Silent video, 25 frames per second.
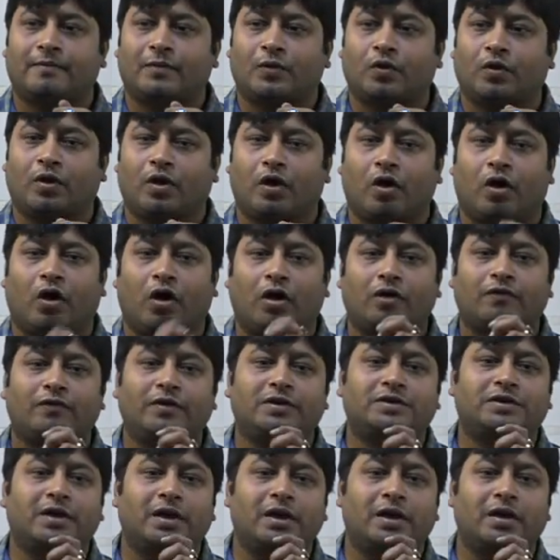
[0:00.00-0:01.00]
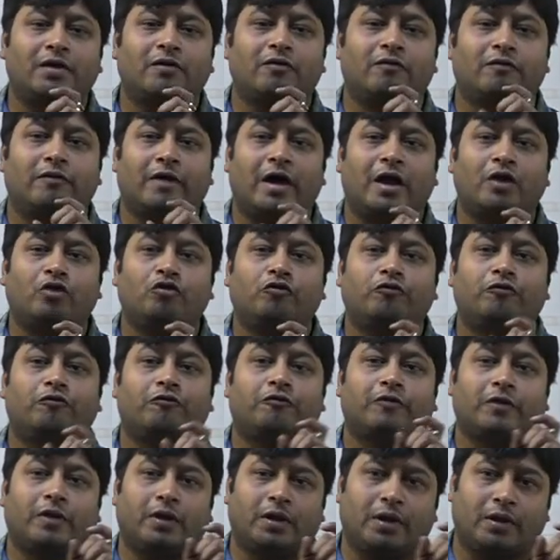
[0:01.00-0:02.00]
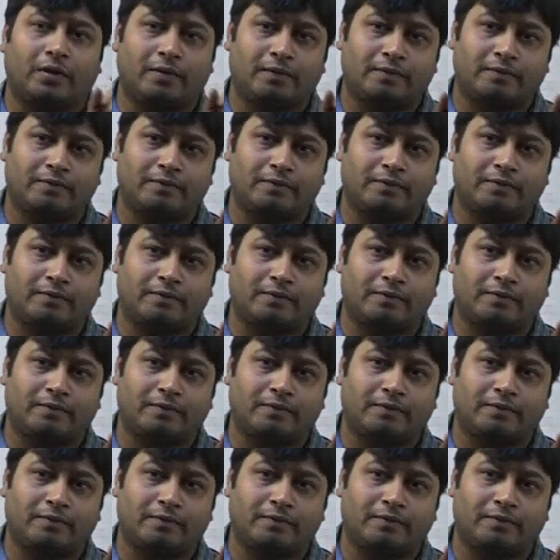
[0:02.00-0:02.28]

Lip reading: Okay. Or we say value free.